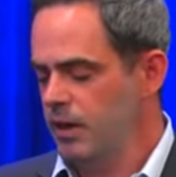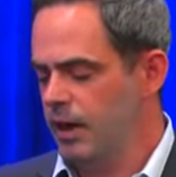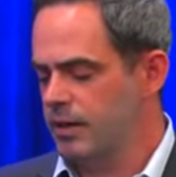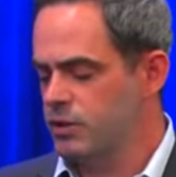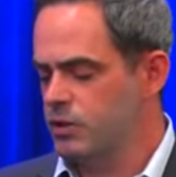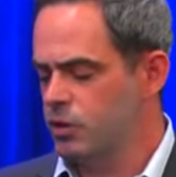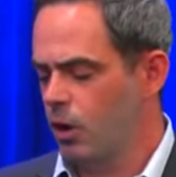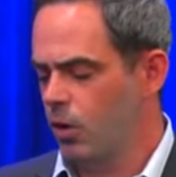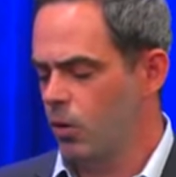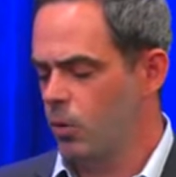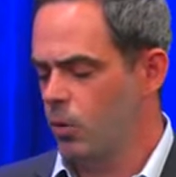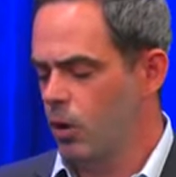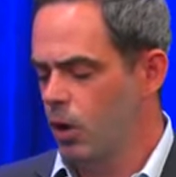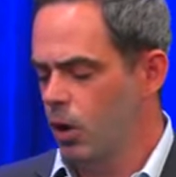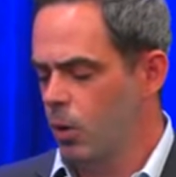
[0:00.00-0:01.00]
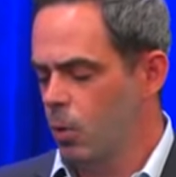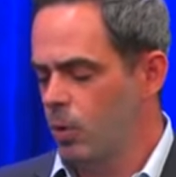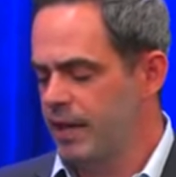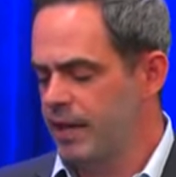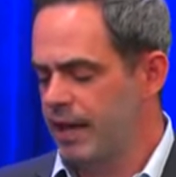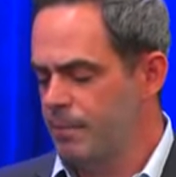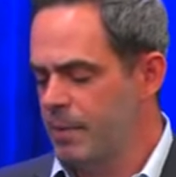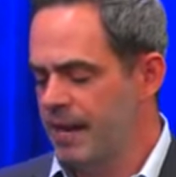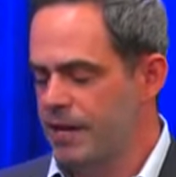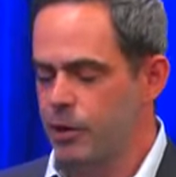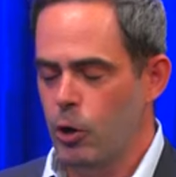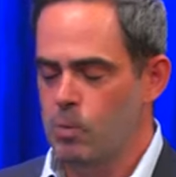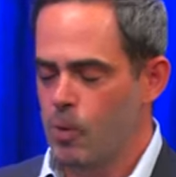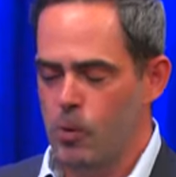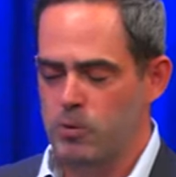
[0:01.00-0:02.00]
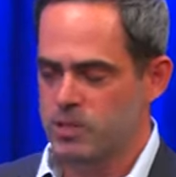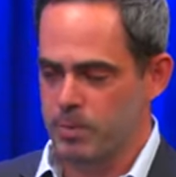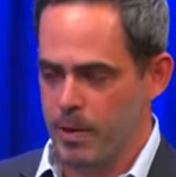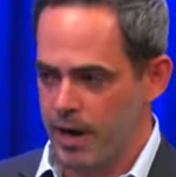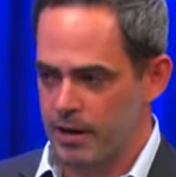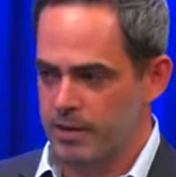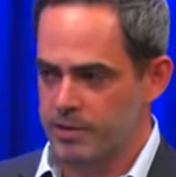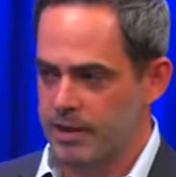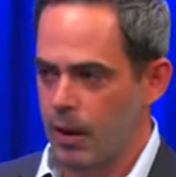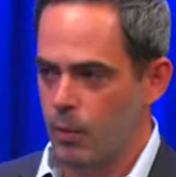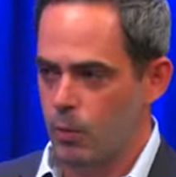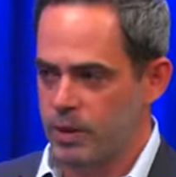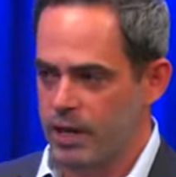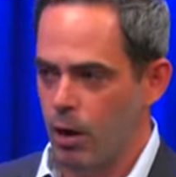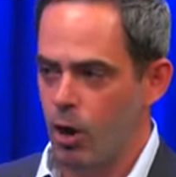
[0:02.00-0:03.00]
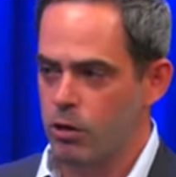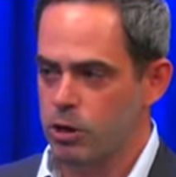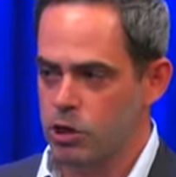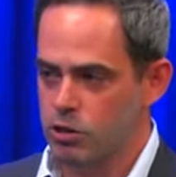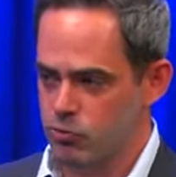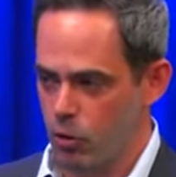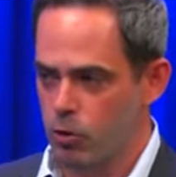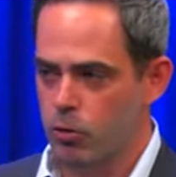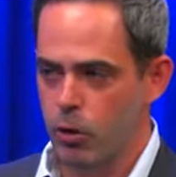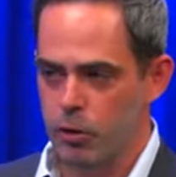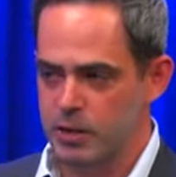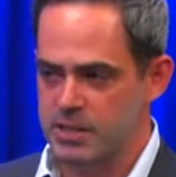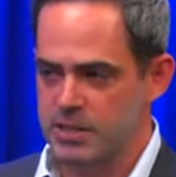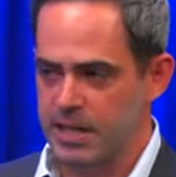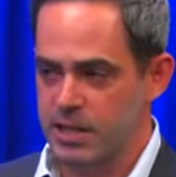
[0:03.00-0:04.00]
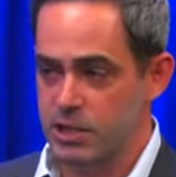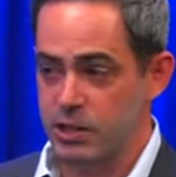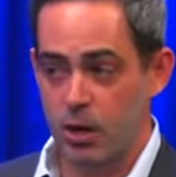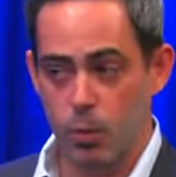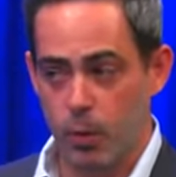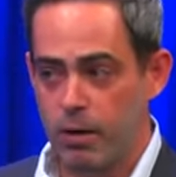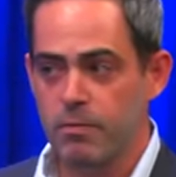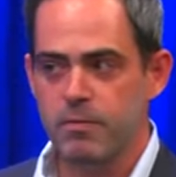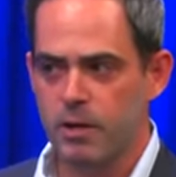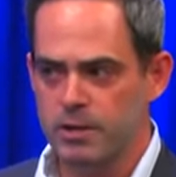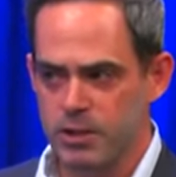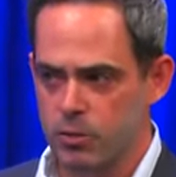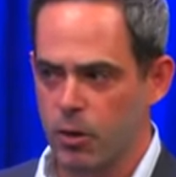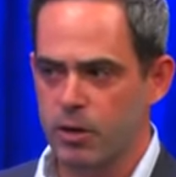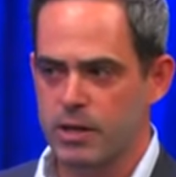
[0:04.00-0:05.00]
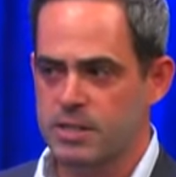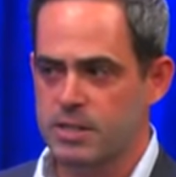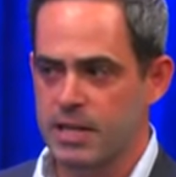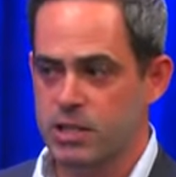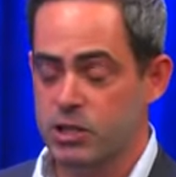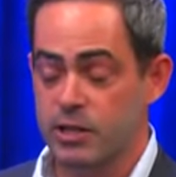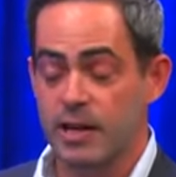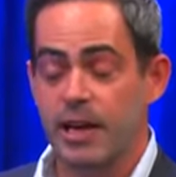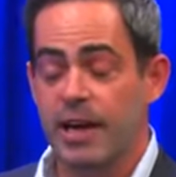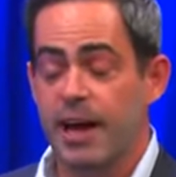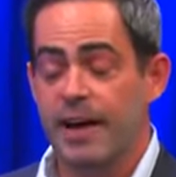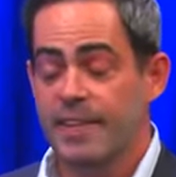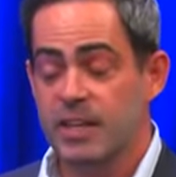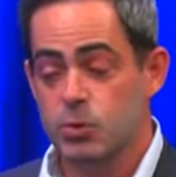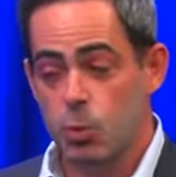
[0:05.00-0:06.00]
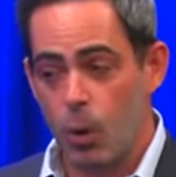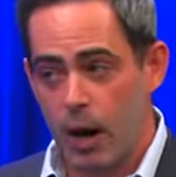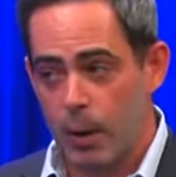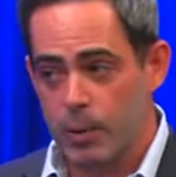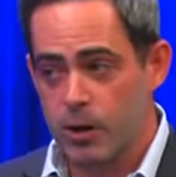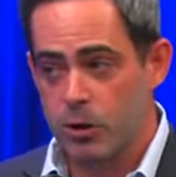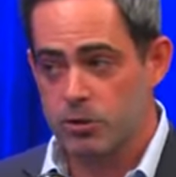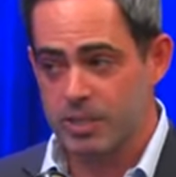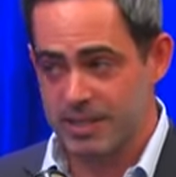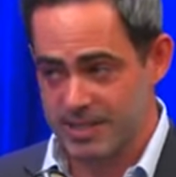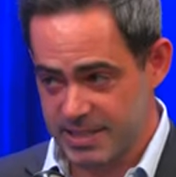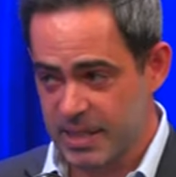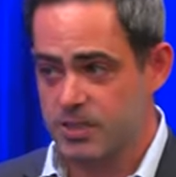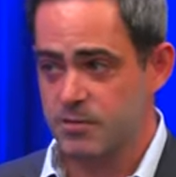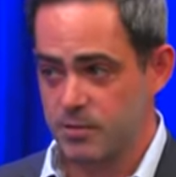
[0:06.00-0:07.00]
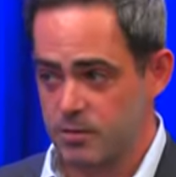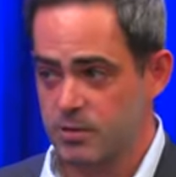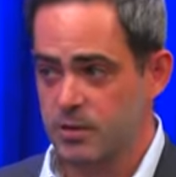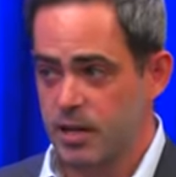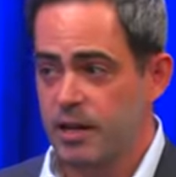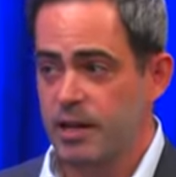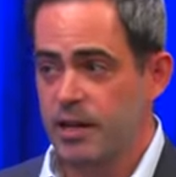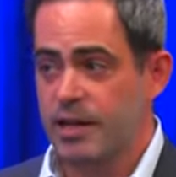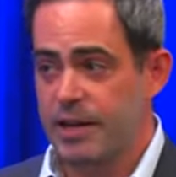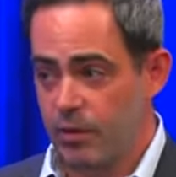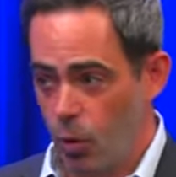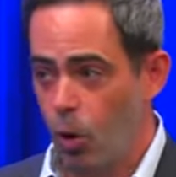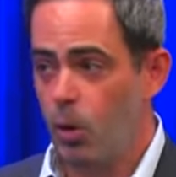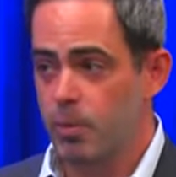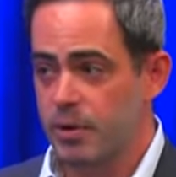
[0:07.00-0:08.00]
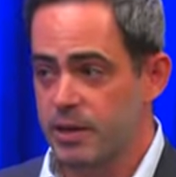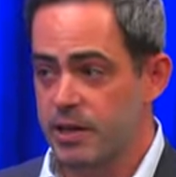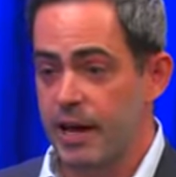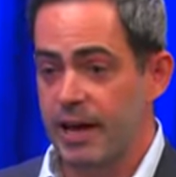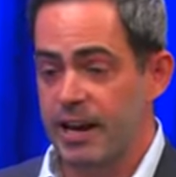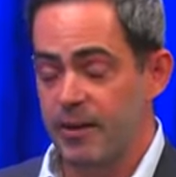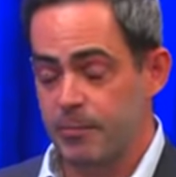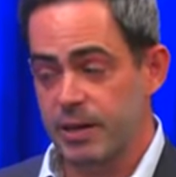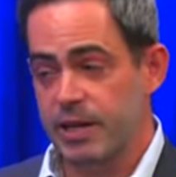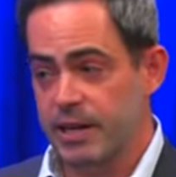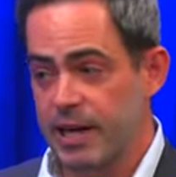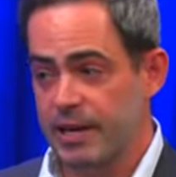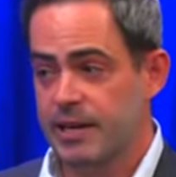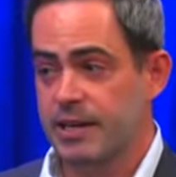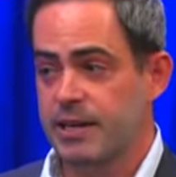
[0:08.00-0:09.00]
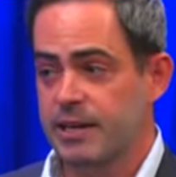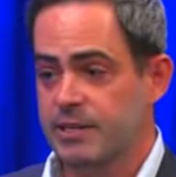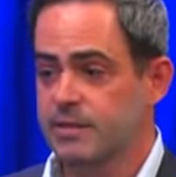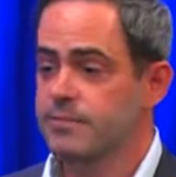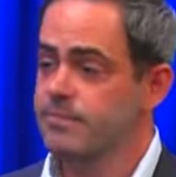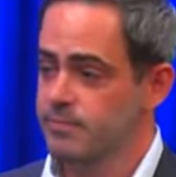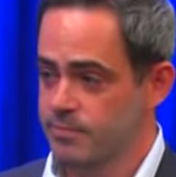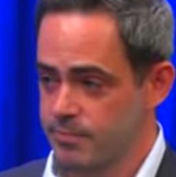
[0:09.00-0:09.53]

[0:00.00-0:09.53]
And so we make no bones about it, that we are a strong organization, a well-funded organization, and that's why we are successful in Albany and have been kicking